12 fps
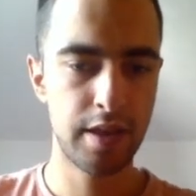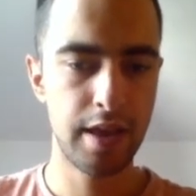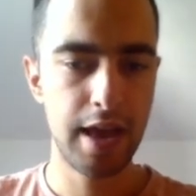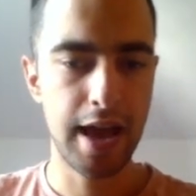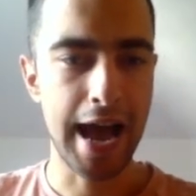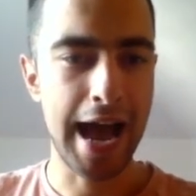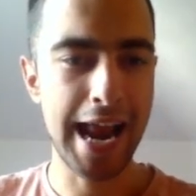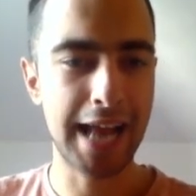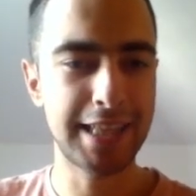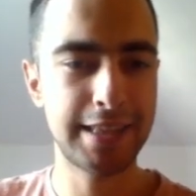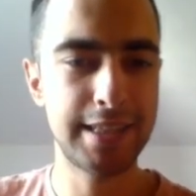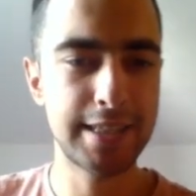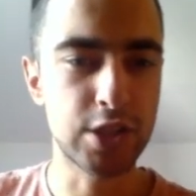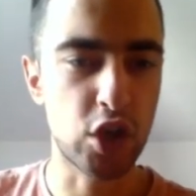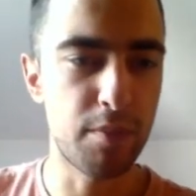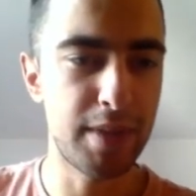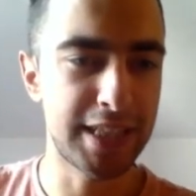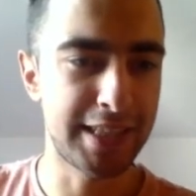I added this
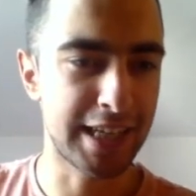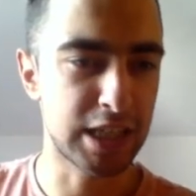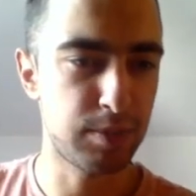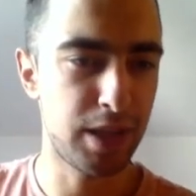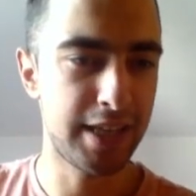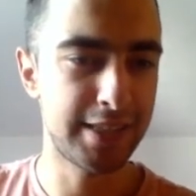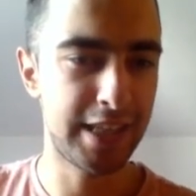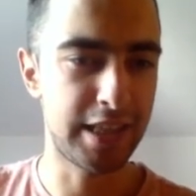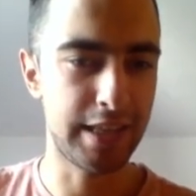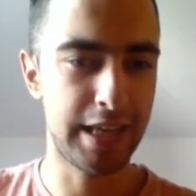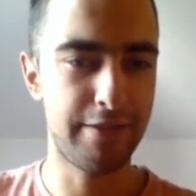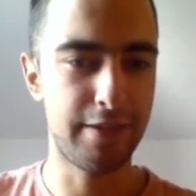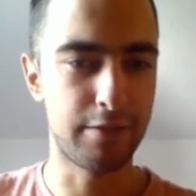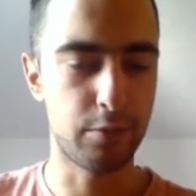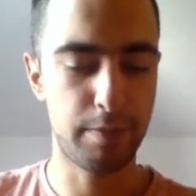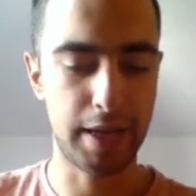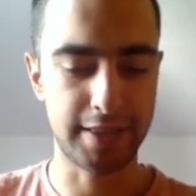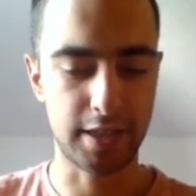comment that explains it even
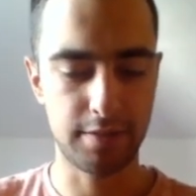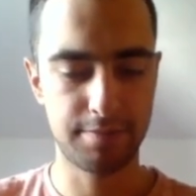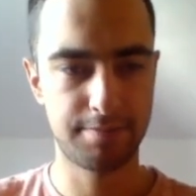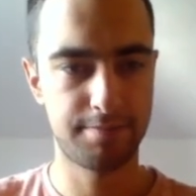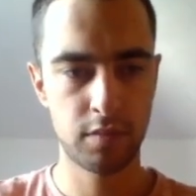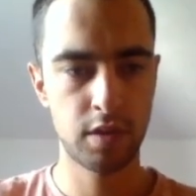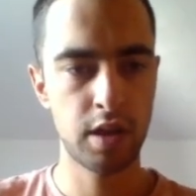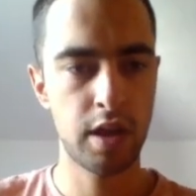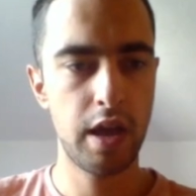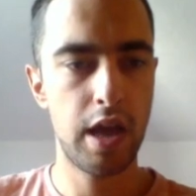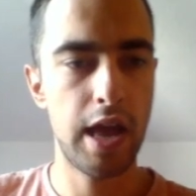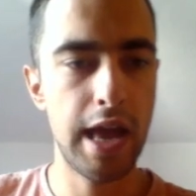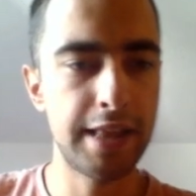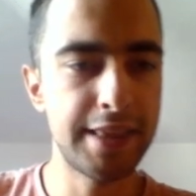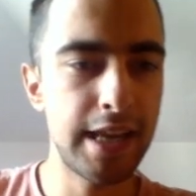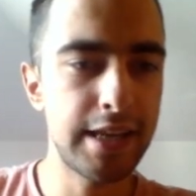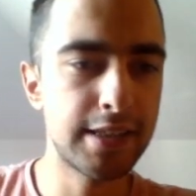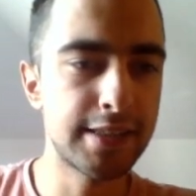better. And
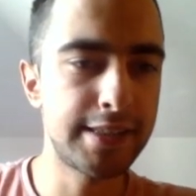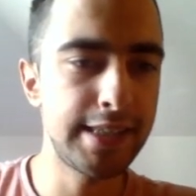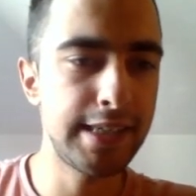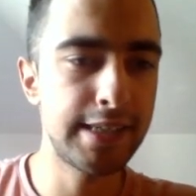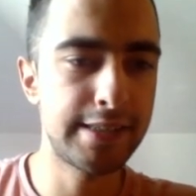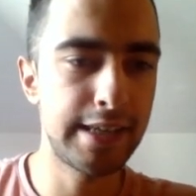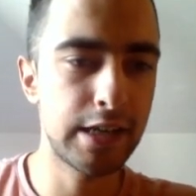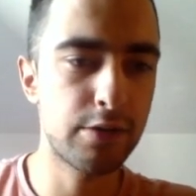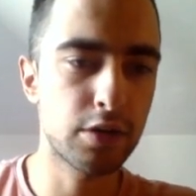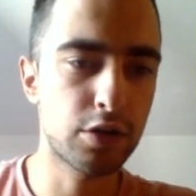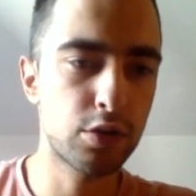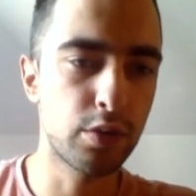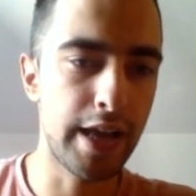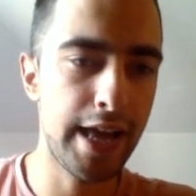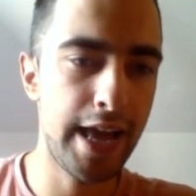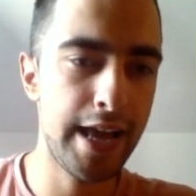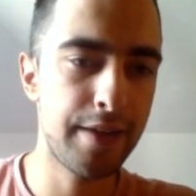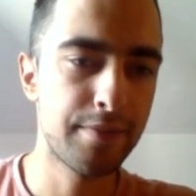then C is equal to
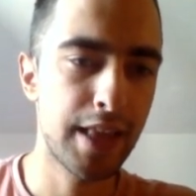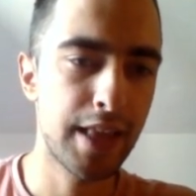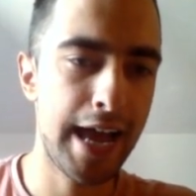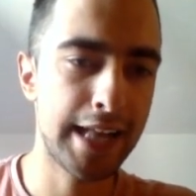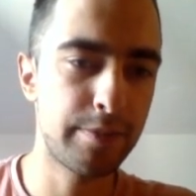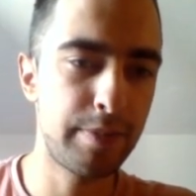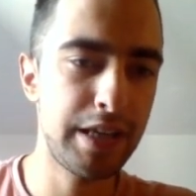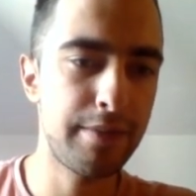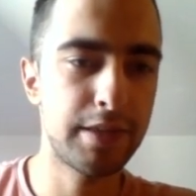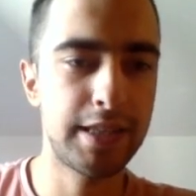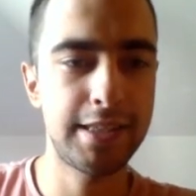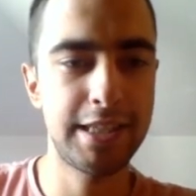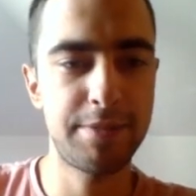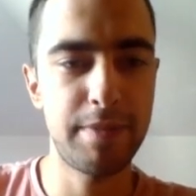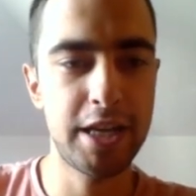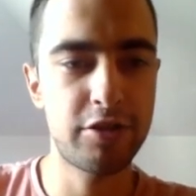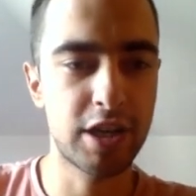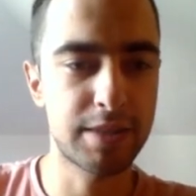A at B. This is
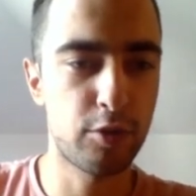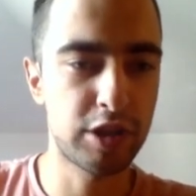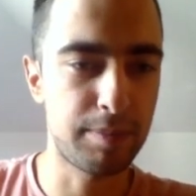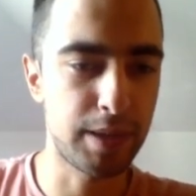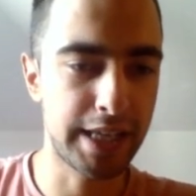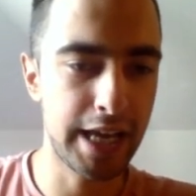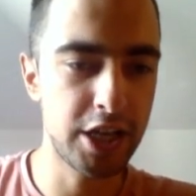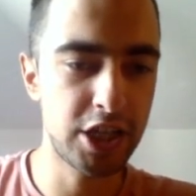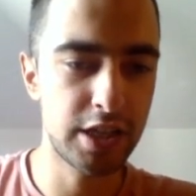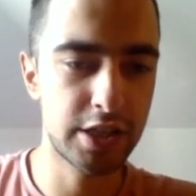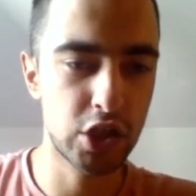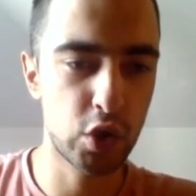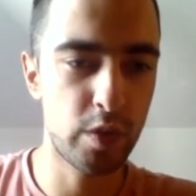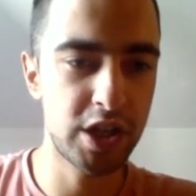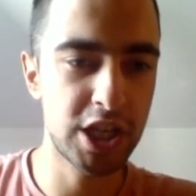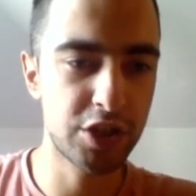matrix multiplication, so we're just gonna